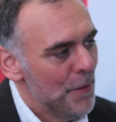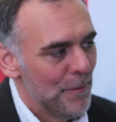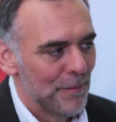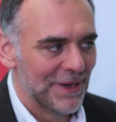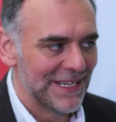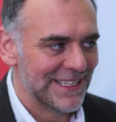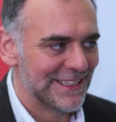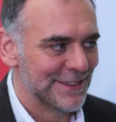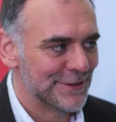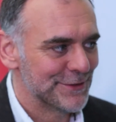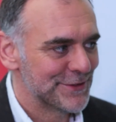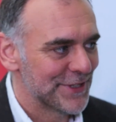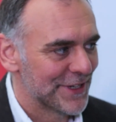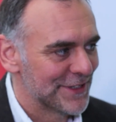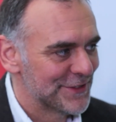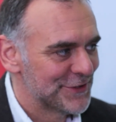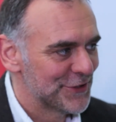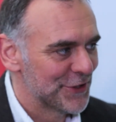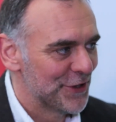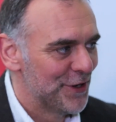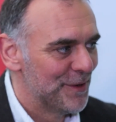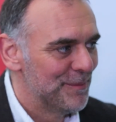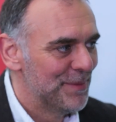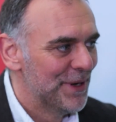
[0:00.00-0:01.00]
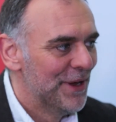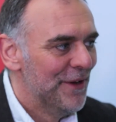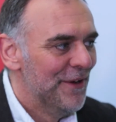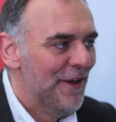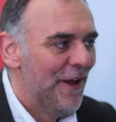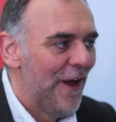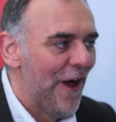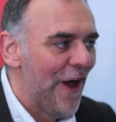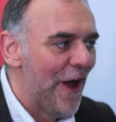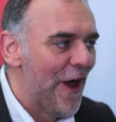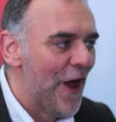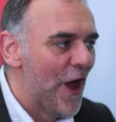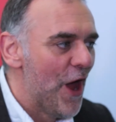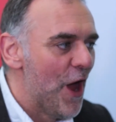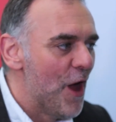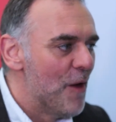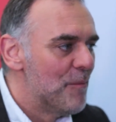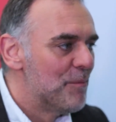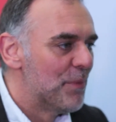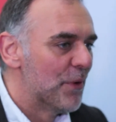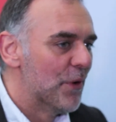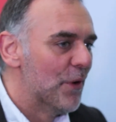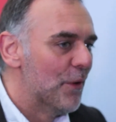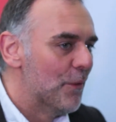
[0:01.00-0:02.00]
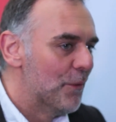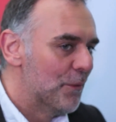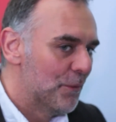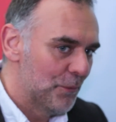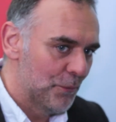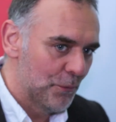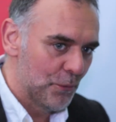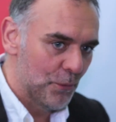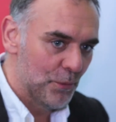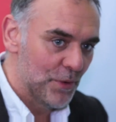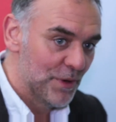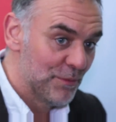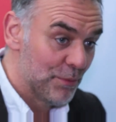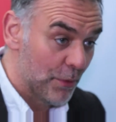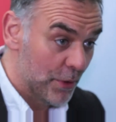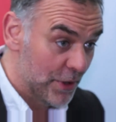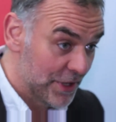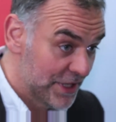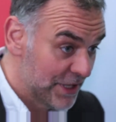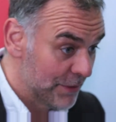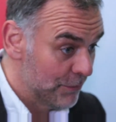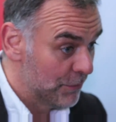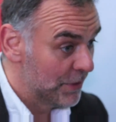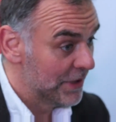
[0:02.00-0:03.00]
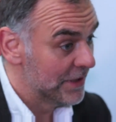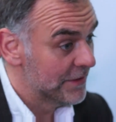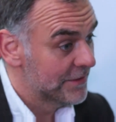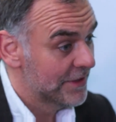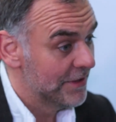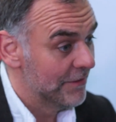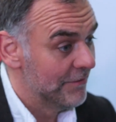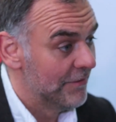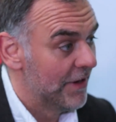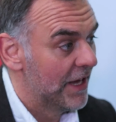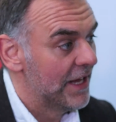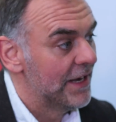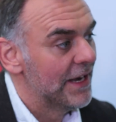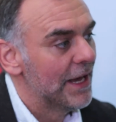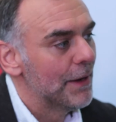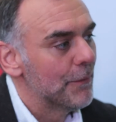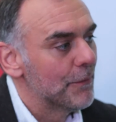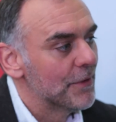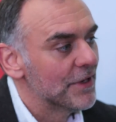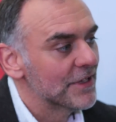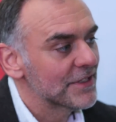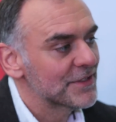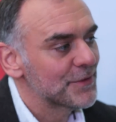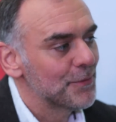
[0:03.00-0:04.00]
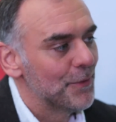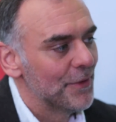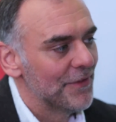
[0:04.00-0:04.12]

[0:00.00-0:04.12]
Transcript: May lose our job, but we're working with Conveyor Networks.